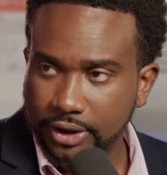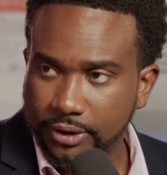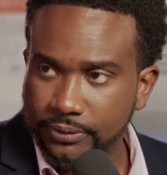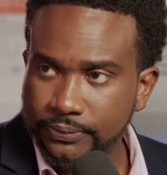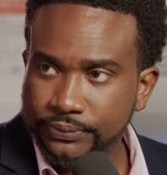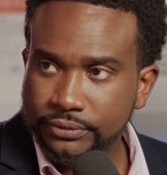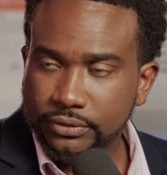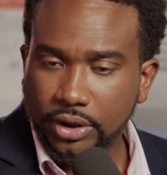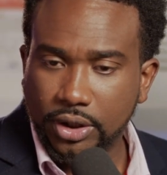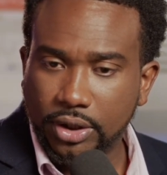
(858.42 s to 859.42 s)
know,
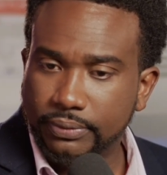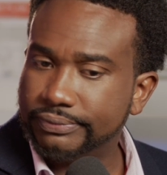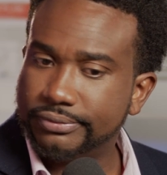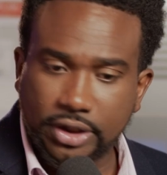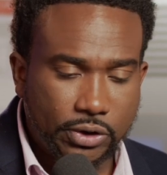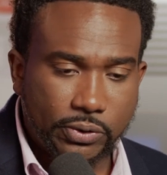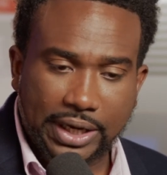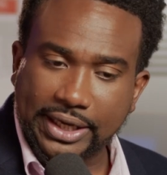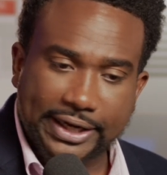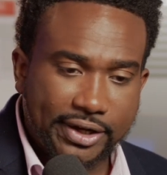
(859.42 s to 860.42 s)
uh, you know, I
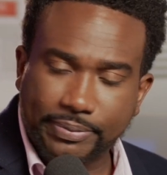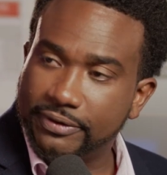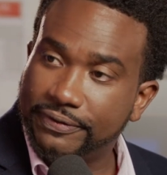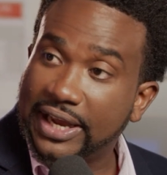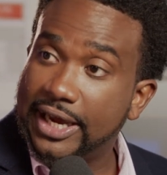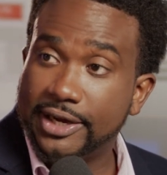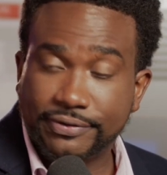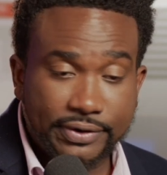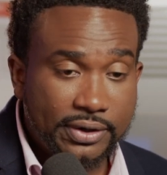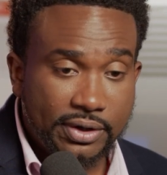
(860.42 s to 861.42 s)
get up at five.
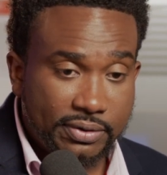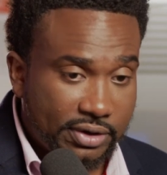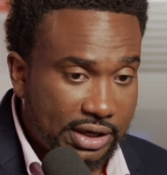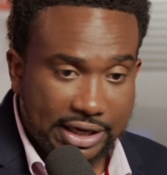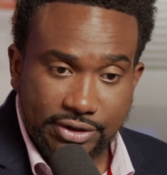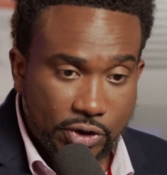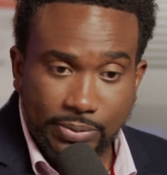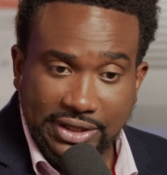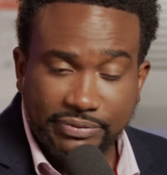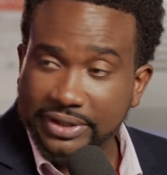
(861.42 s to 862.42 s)
I
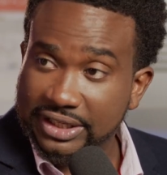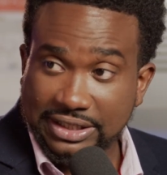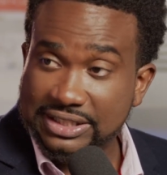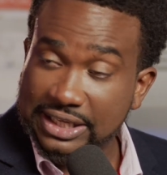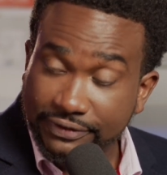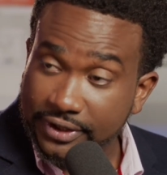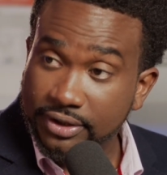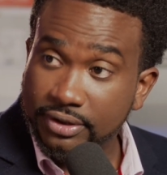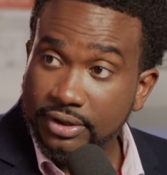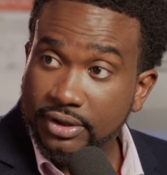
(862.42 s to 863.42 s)
normally have meetings at
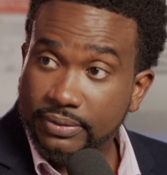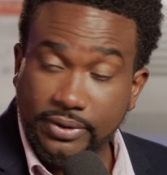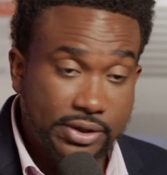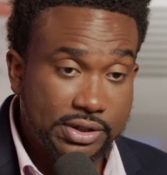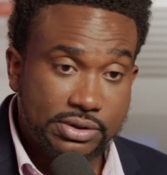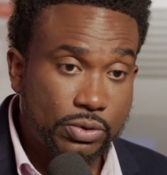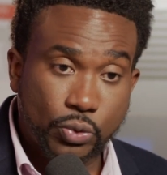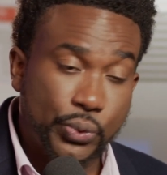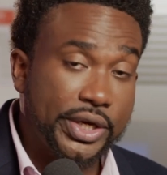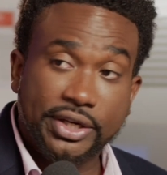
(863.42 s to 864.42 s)
seven because
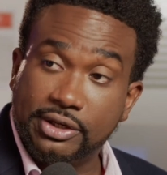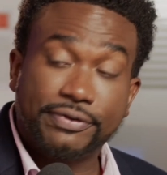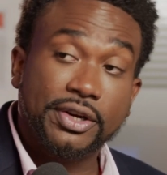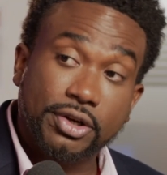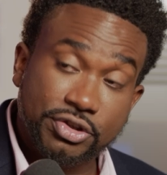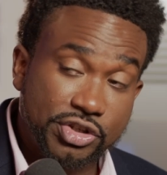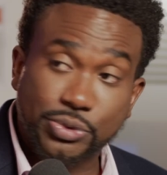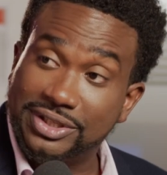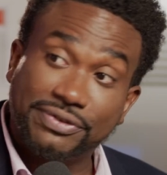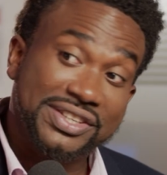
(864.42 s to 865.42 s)
we're in different countries
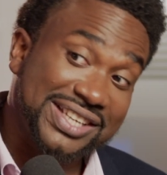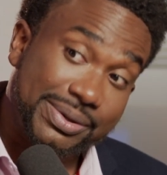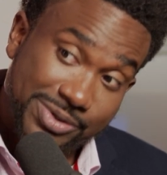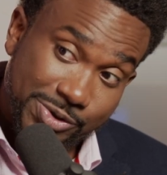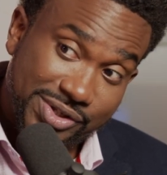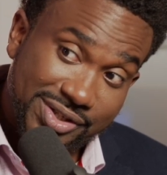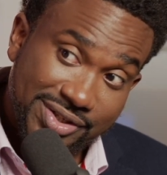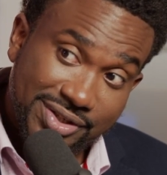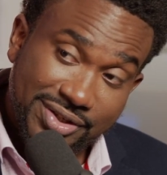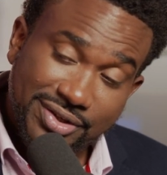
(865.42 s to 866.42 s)
with different time zones,
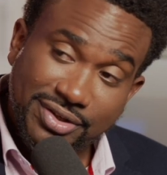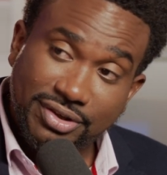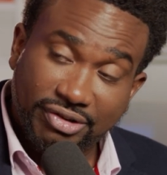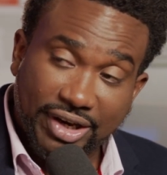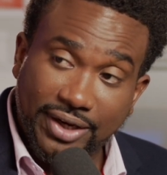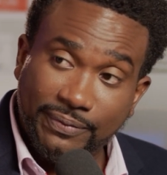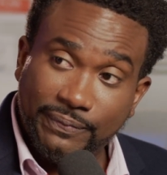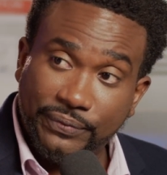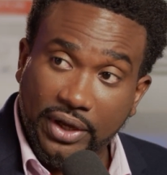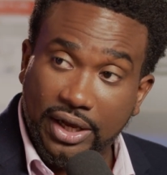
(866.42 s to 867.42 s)
mm-hmm. right?
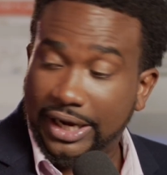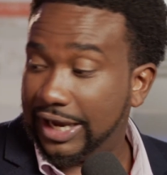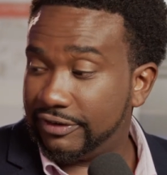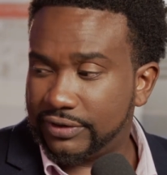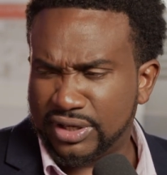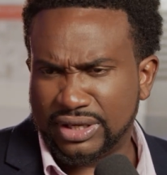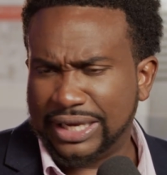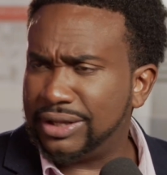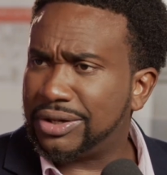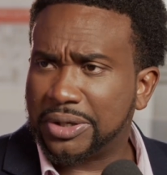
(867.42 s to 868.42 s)
I have an eight
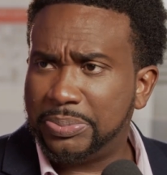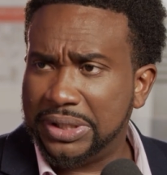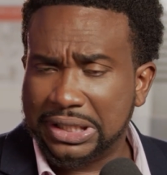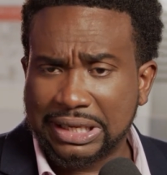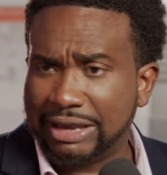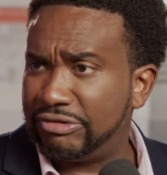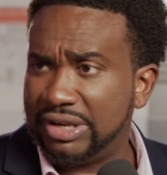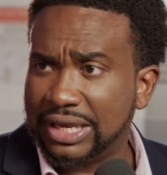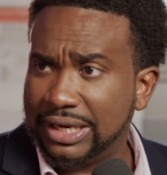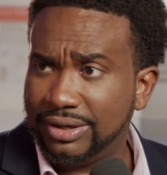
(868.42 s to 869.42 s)
o'clock meeting every
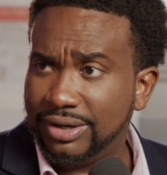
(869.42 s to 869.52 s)
night